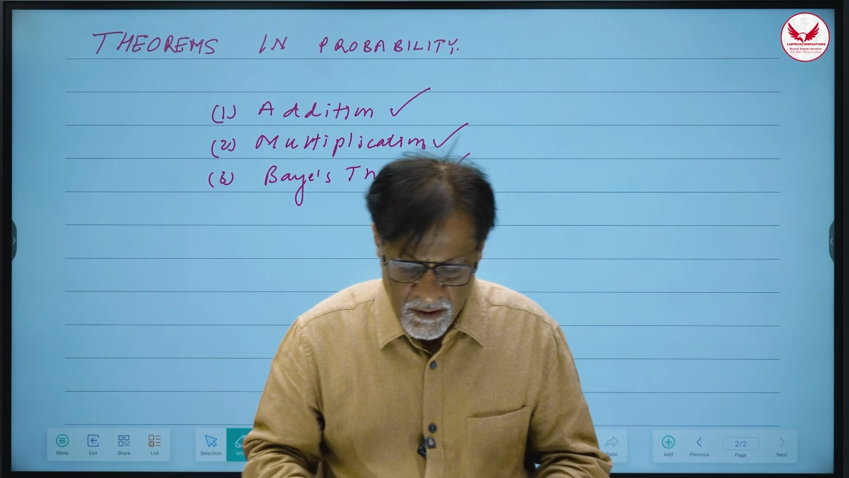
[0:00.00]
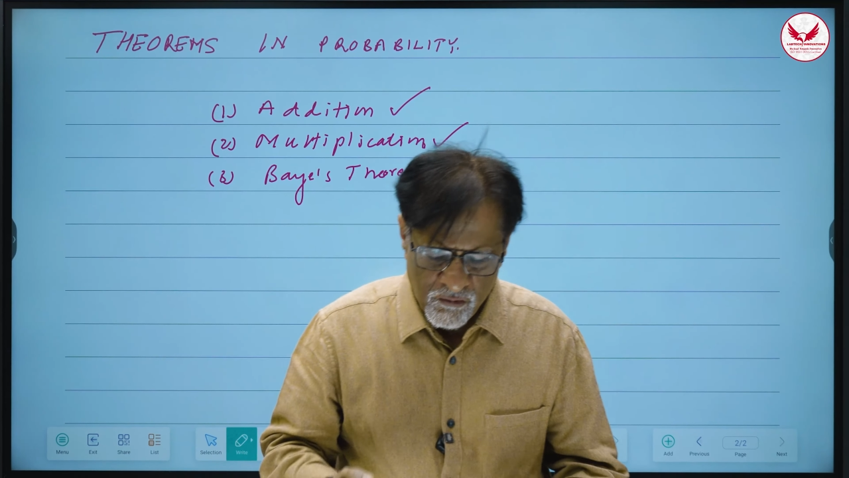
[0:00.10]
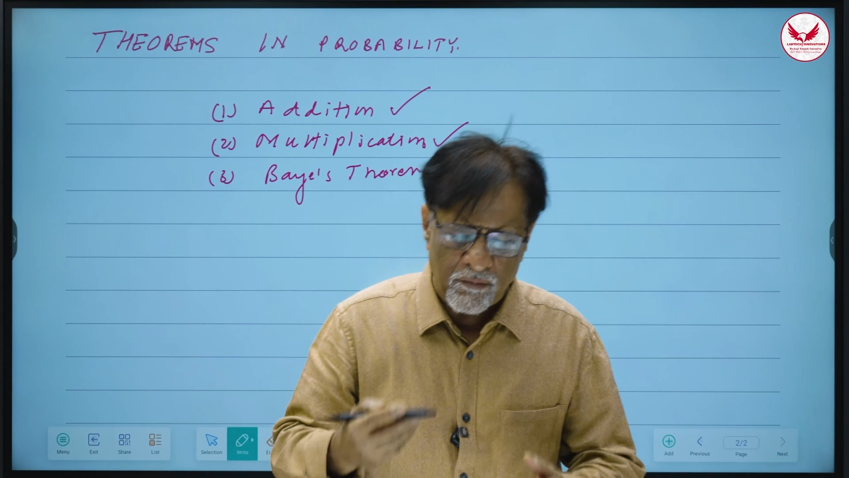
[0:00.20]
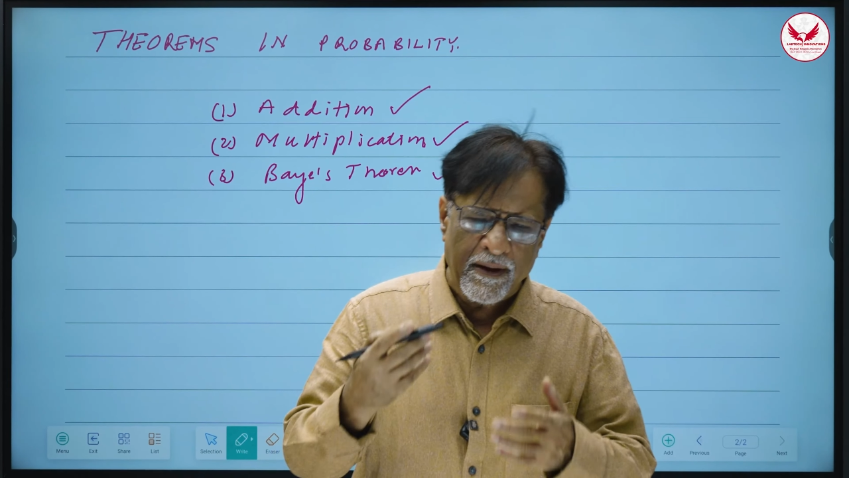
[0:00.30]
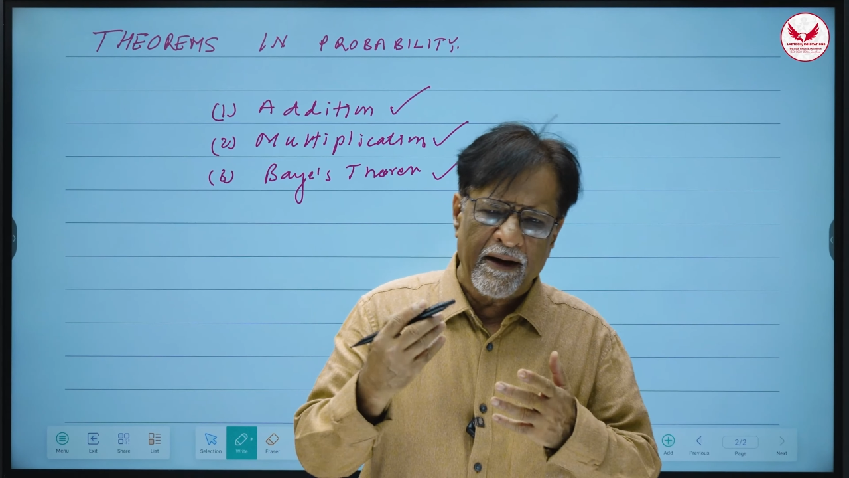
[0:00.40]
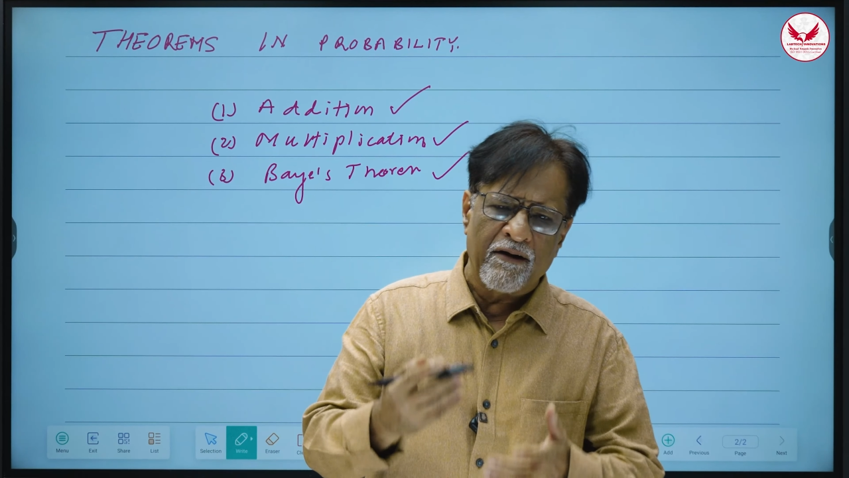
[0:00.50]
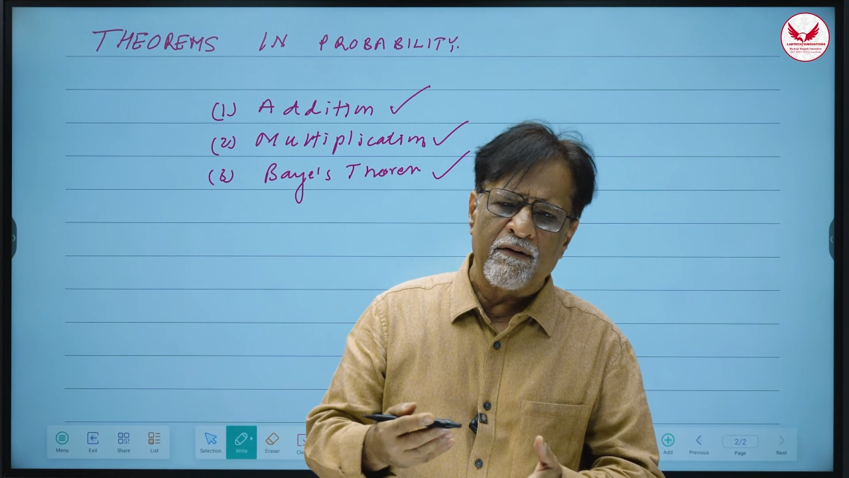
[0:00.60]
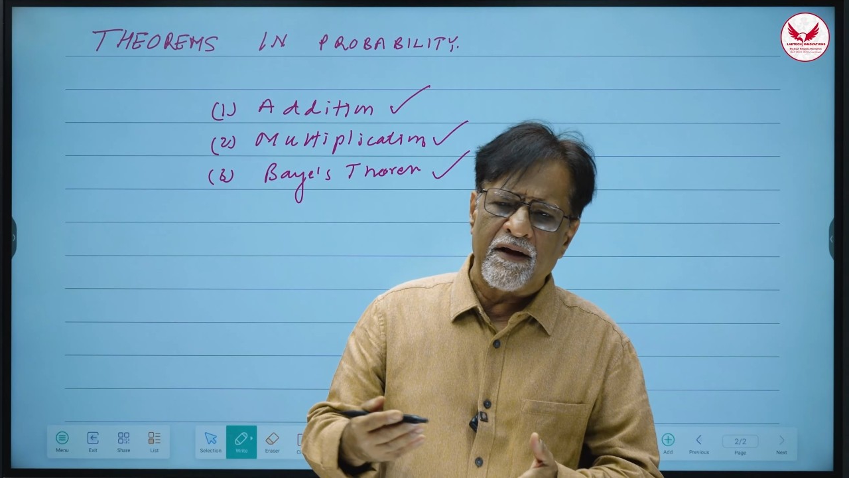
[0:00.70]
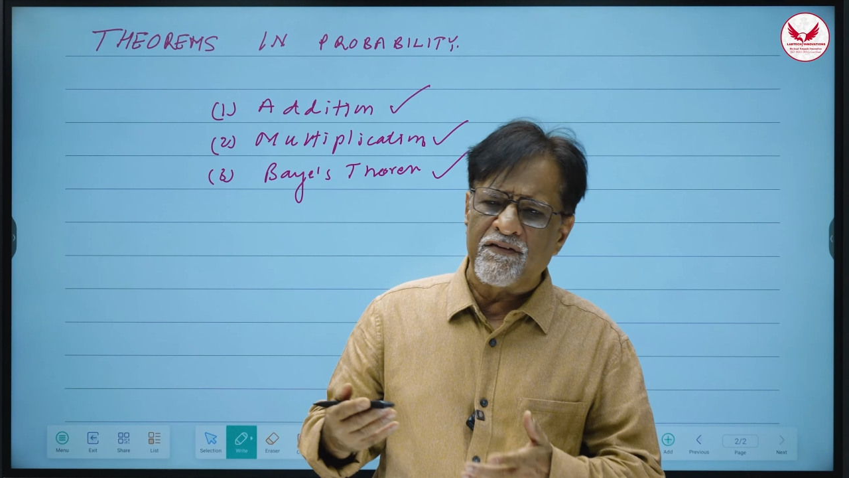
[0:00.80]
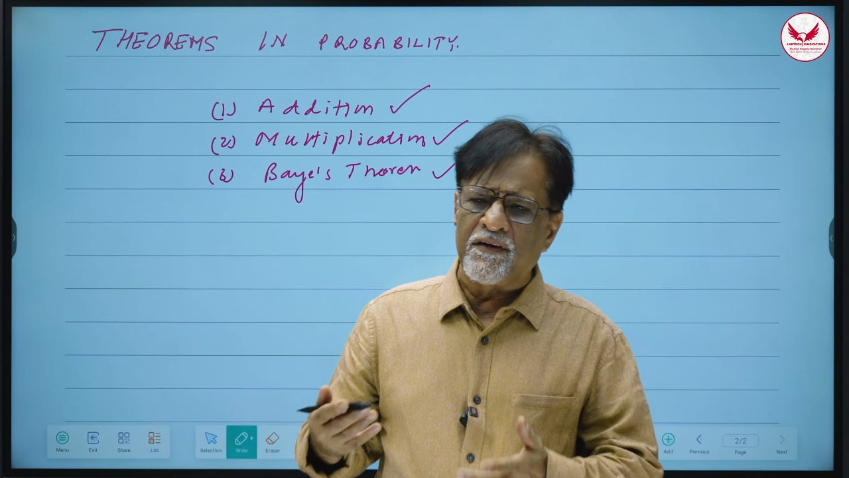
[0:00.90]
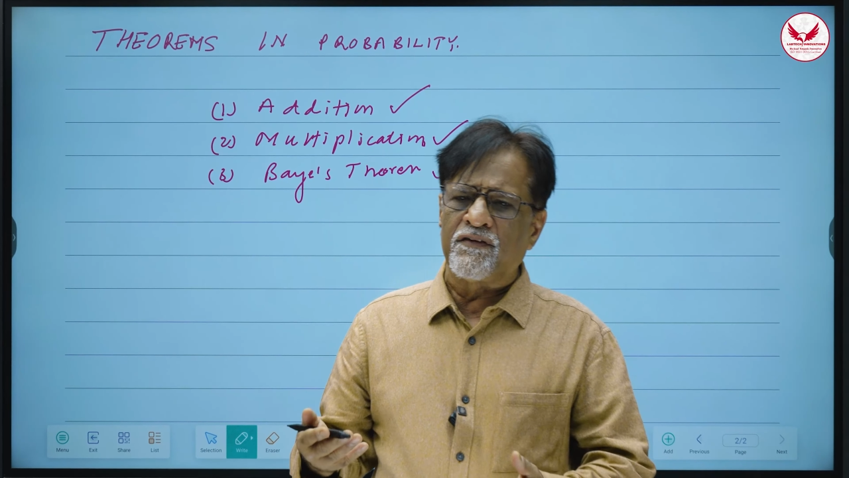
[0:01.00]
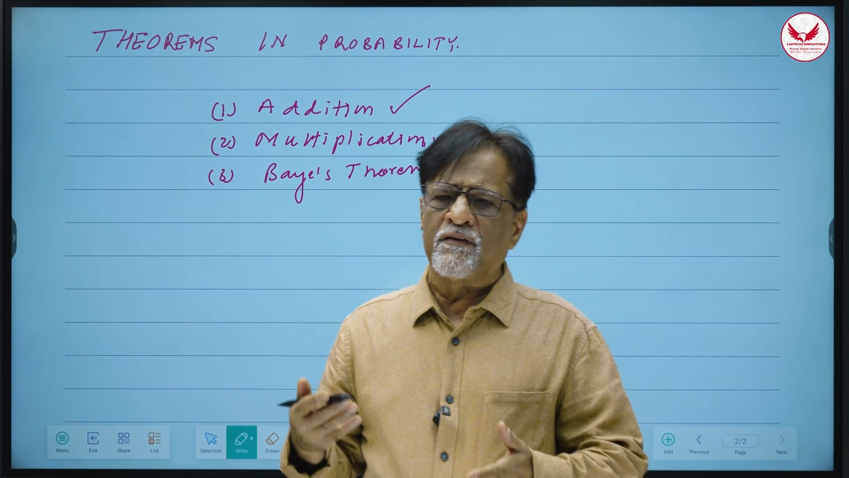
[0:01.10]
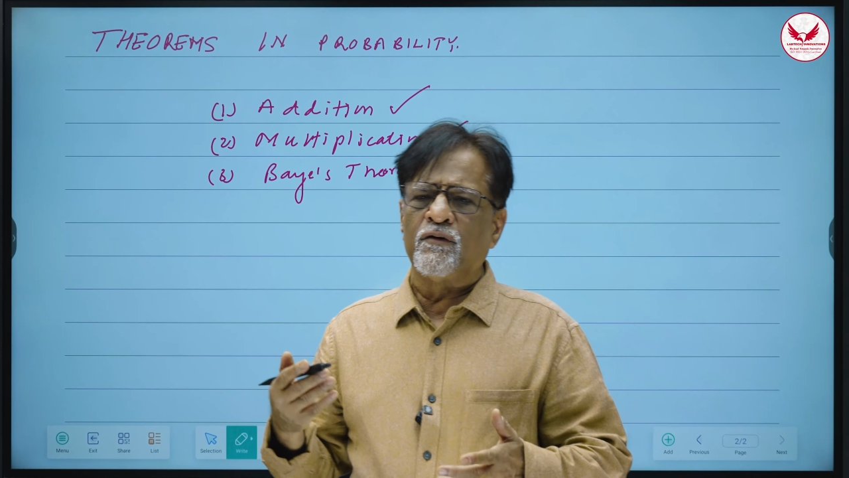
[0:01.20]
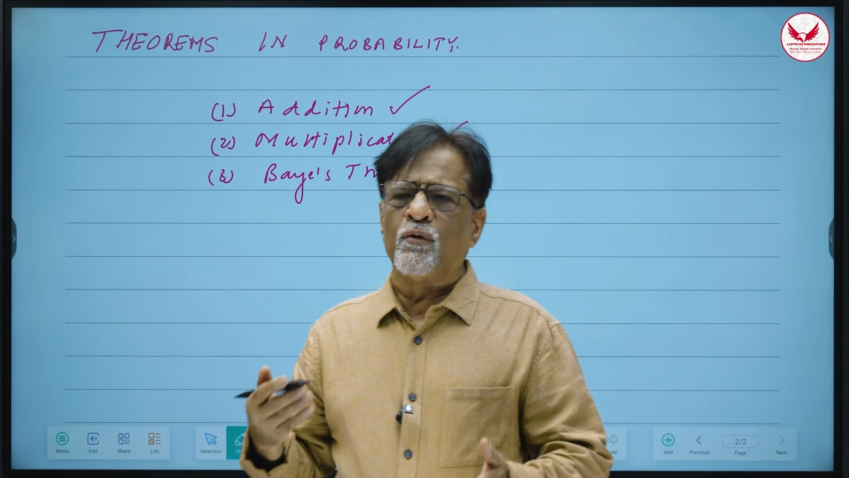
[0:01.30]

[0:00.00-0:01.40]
So my advice is